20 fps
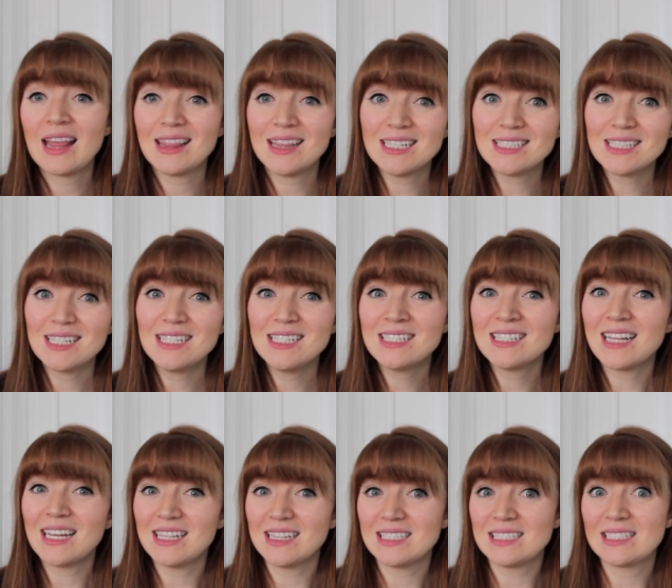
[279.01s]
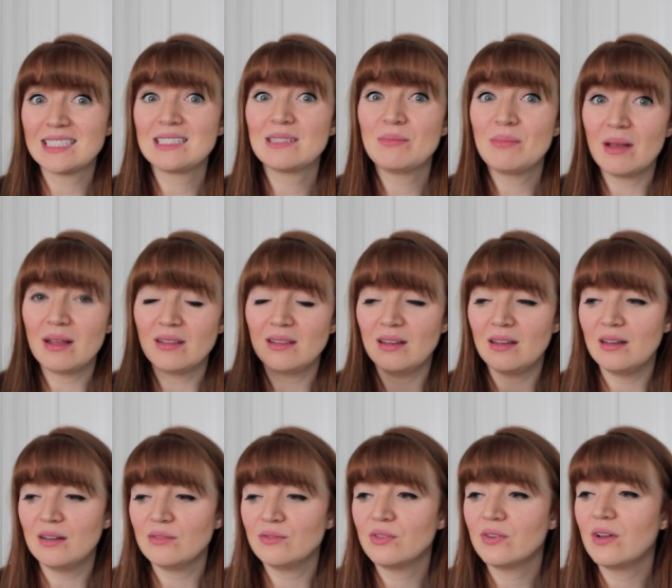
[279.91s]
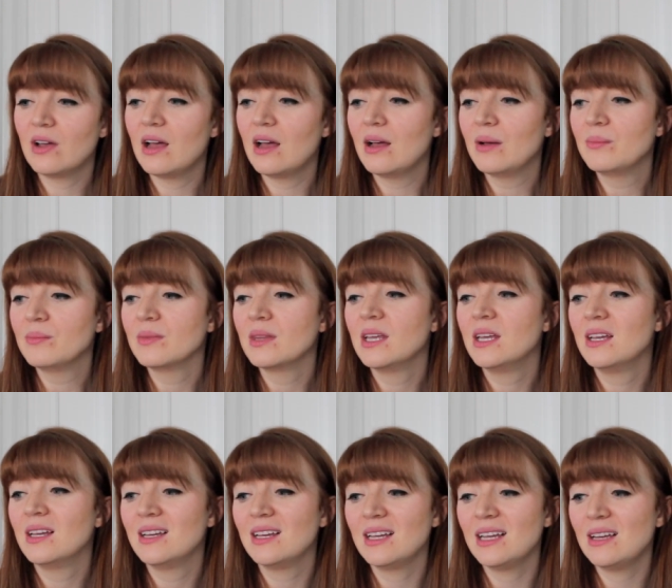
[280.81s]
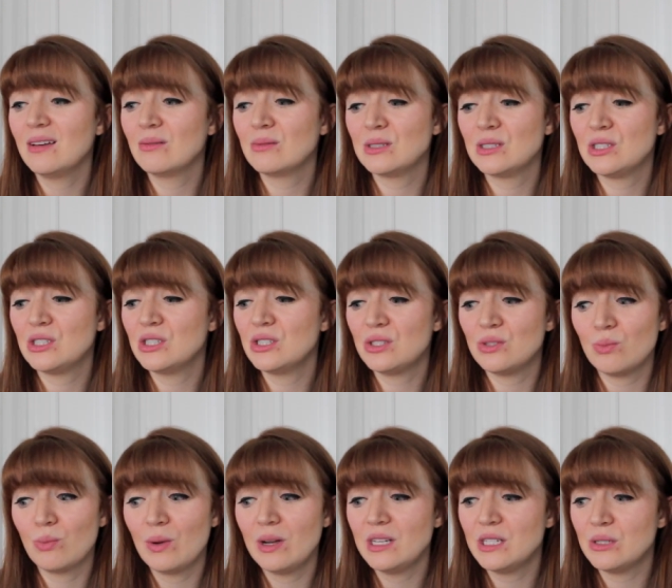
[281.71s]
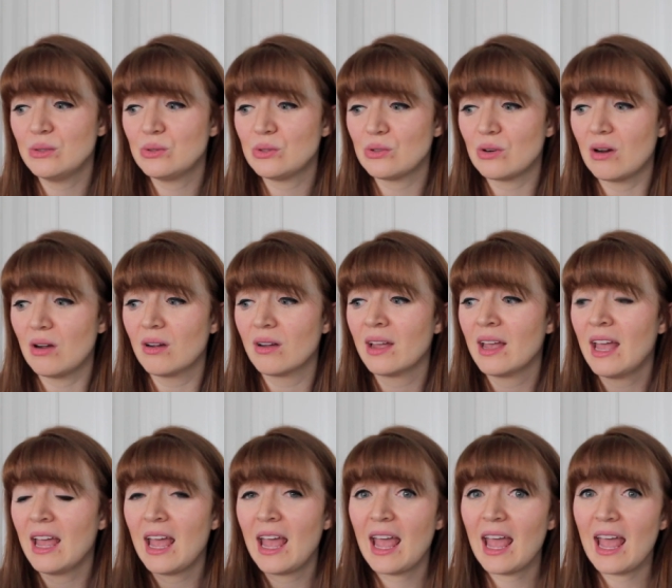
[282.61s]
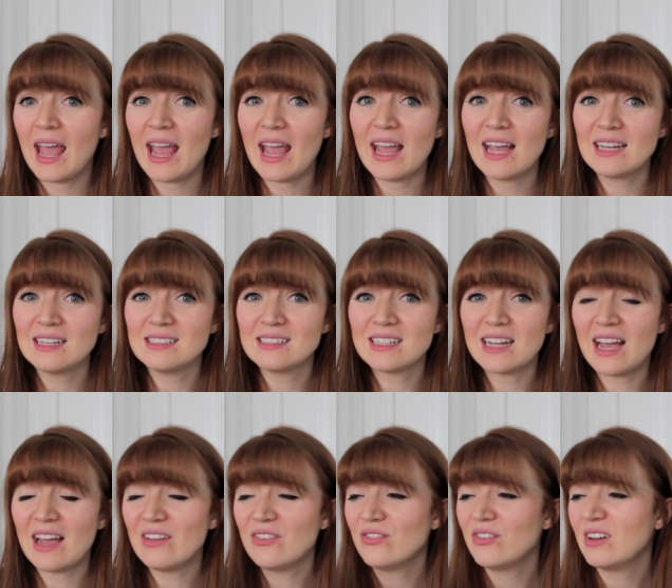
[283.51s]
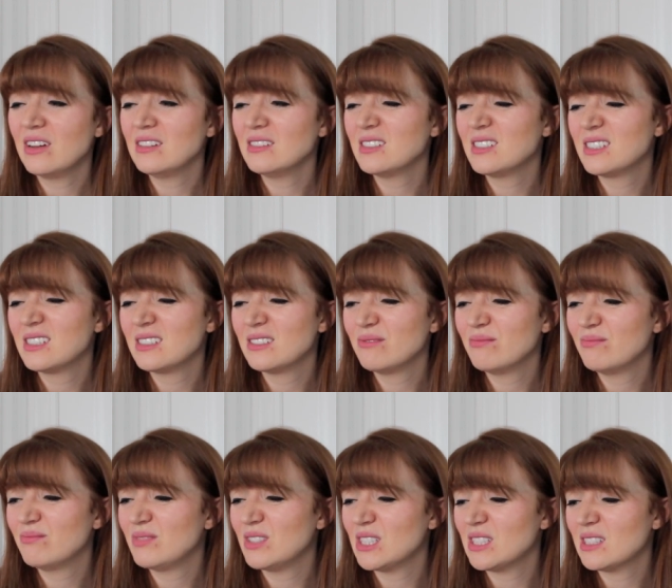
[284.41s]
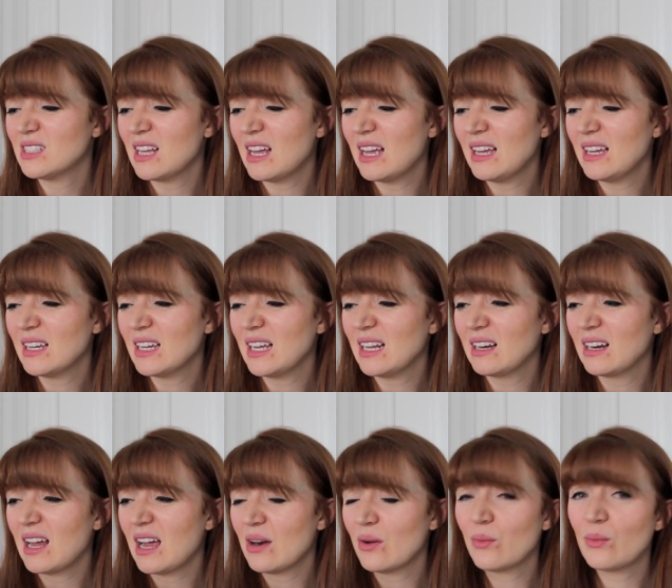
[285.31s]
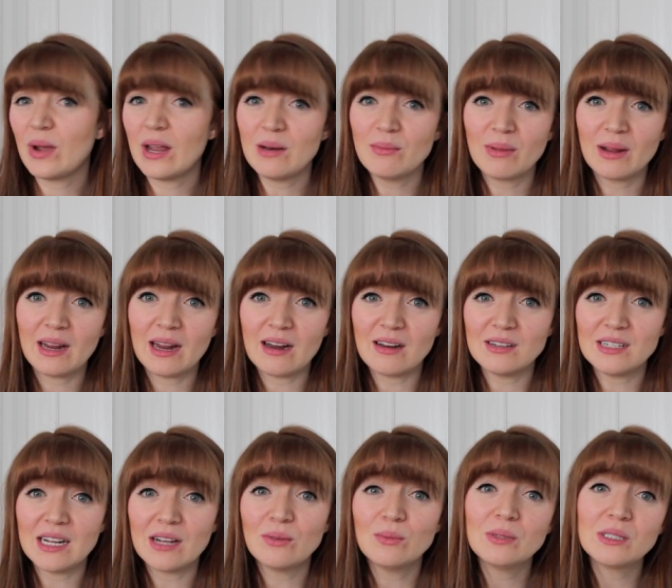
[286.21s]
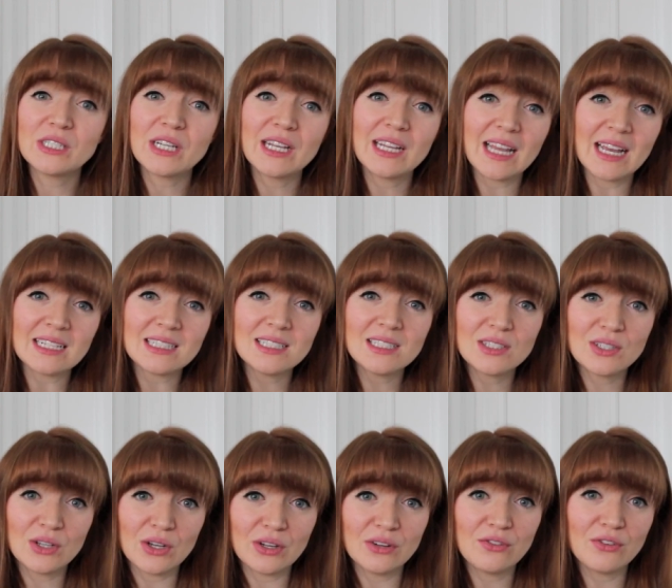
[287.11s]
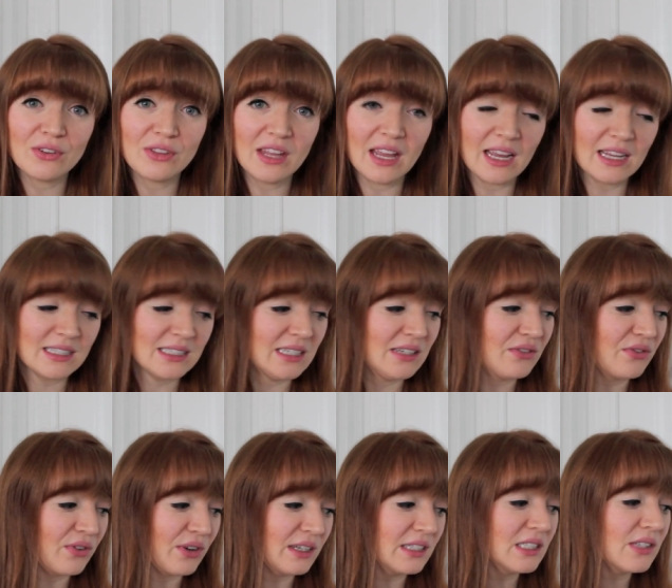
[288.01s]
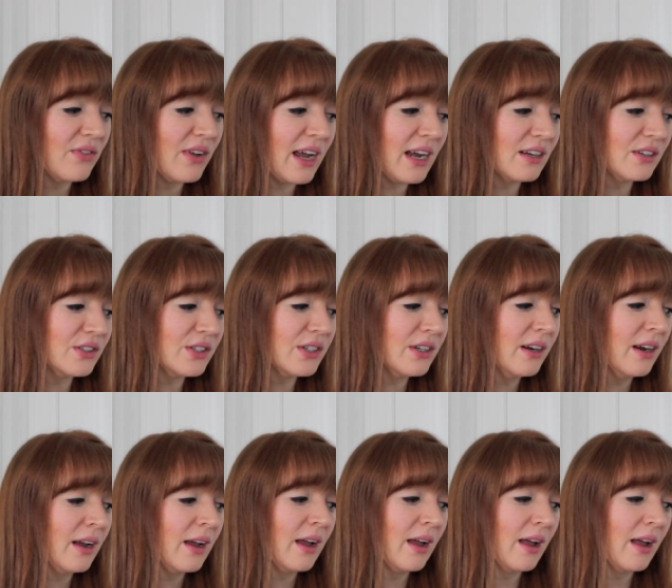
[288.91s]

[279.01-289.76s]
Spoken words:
This I didn't like the smell of. It was just way too strong, and I felt just like it kind of weighed my hair down, which I guess is good for the anti-frizz factor.